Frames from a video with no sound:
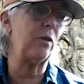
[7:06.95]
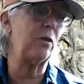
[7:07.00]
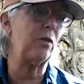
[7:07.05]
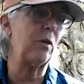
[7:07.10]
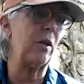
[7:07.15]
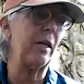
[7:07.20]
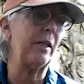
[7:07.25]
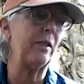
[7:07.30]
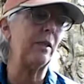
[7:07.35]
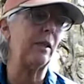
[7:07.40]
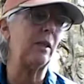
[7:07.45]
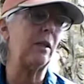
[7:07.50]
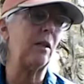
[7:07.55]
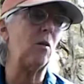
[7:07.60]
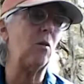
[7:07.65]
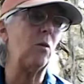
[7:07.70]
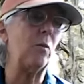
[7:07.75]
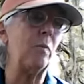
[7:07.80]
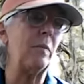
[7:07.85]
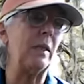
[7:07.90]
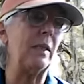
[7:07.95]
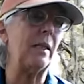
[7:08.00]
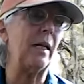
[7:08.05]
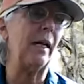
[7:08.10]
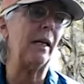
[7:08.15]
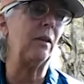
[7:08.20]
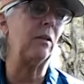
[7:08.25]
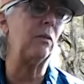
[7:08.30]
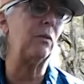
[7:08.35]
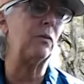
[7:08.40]
trying to comb the
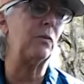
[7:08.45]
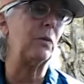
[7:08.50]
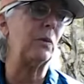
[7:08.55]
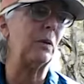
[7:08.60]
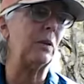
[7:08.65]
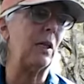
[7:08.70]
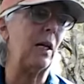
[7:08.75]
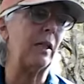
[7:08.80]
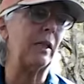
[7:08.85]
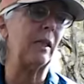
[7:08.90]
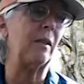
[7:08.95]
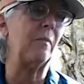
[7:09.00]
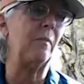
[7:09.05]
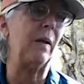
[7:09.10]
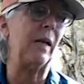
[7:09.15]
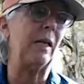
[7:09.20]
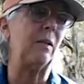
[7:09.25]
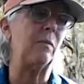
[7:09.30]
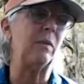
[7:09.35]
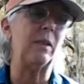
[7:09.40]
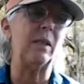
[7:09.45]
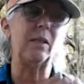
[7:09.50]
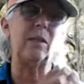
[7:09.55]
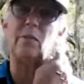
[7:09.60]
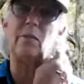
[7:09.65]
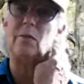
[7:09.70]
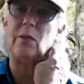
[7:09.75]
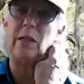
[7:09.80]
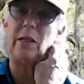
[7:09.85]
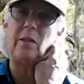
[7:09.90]
tangled forelock and mane with his
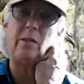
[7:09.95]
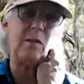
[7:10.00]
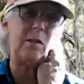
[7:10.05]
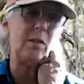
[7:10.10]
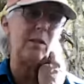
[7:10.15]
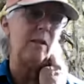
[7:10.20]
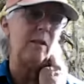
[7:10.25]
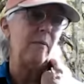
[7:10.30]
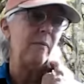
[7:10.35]
fingers.